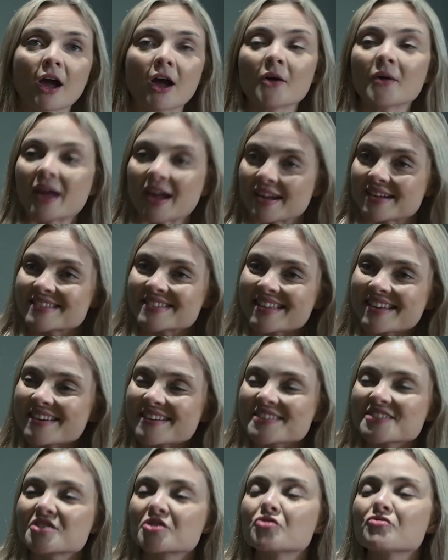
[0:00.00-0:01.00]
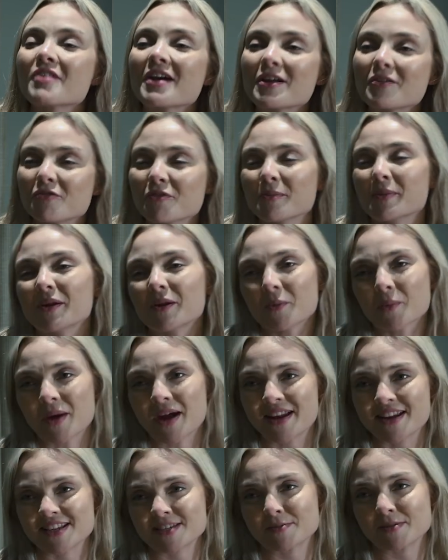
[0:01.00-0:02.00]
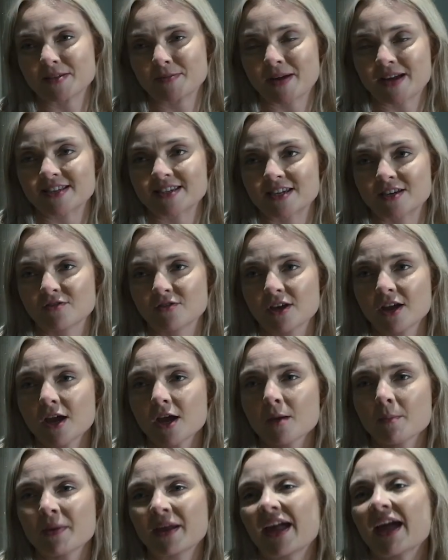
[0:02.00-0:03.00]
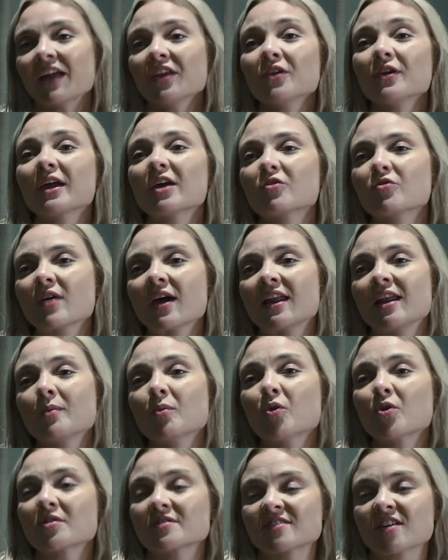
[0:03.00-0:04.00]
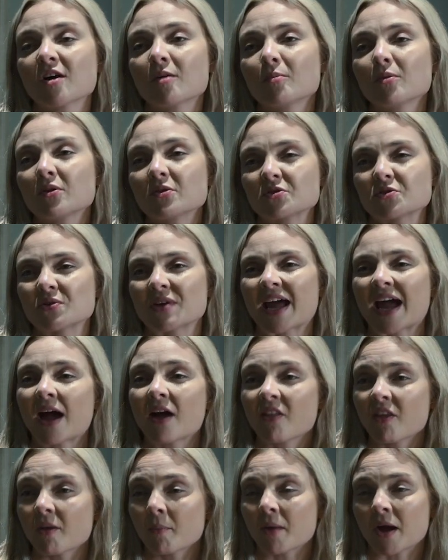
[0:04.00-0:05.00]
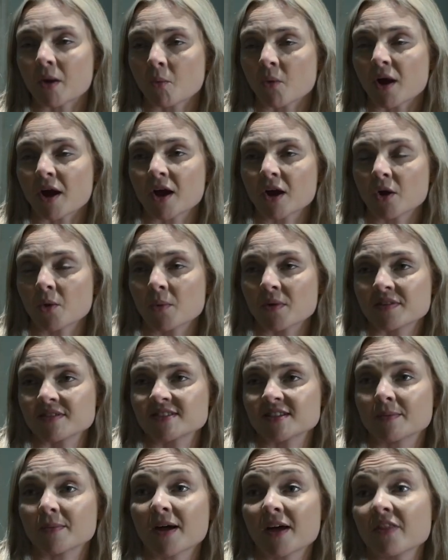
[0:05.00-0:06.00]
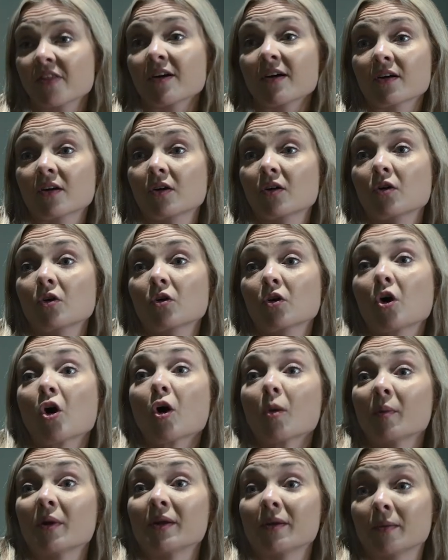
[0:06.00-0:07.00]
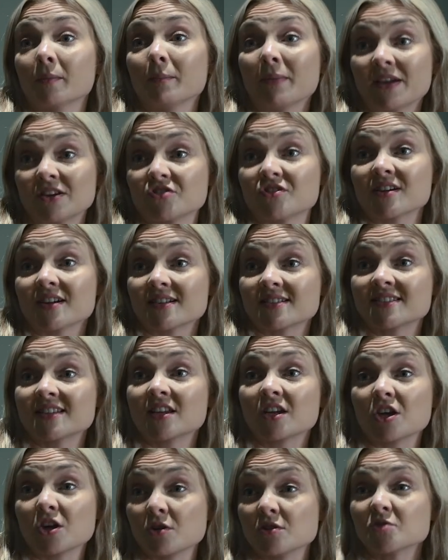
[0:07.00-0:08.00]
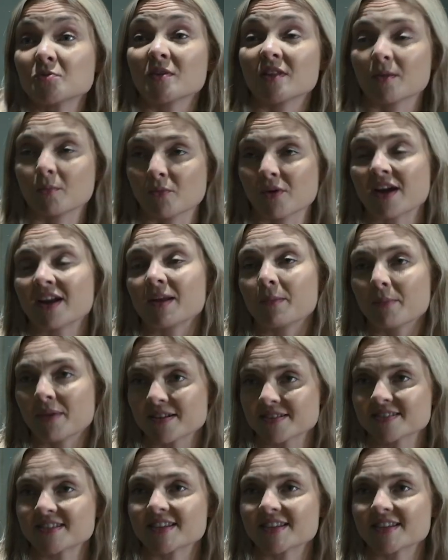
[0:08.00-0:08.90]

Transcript: Okay, so that looks great from an awareness perspective, but can you give any more examples on how that might work with some other common metrics that are used within brand impact